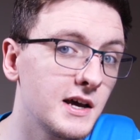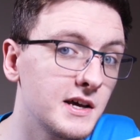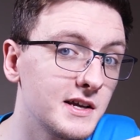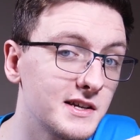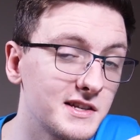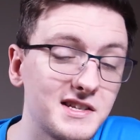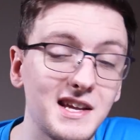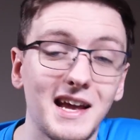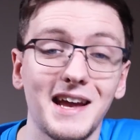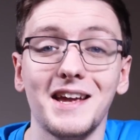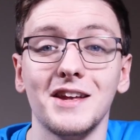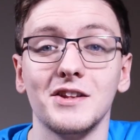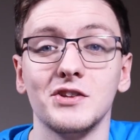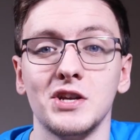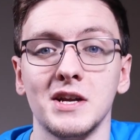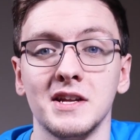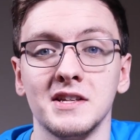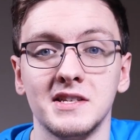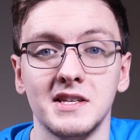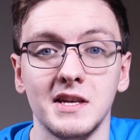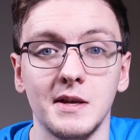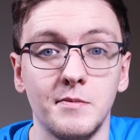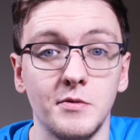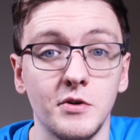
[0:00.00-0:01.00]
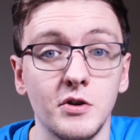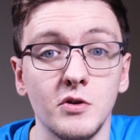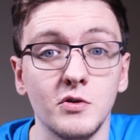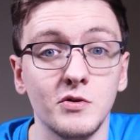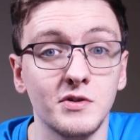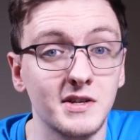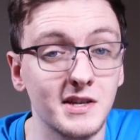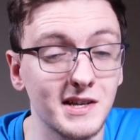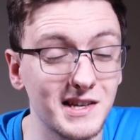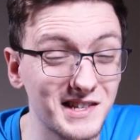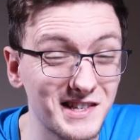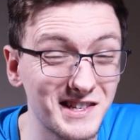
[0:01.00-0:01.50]
second gen
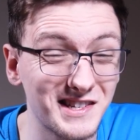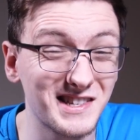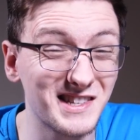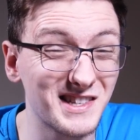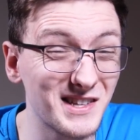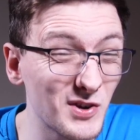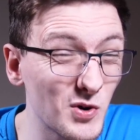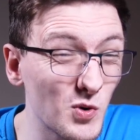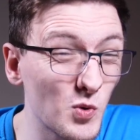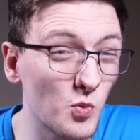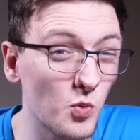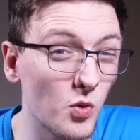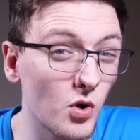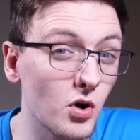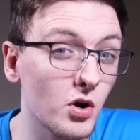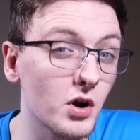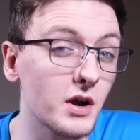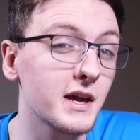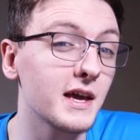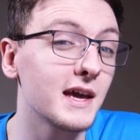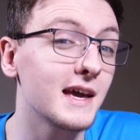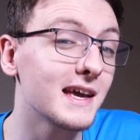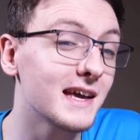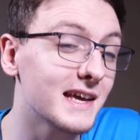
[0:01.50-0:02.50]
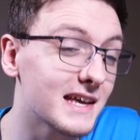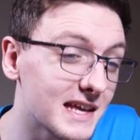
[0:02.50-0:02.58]
CPUs still work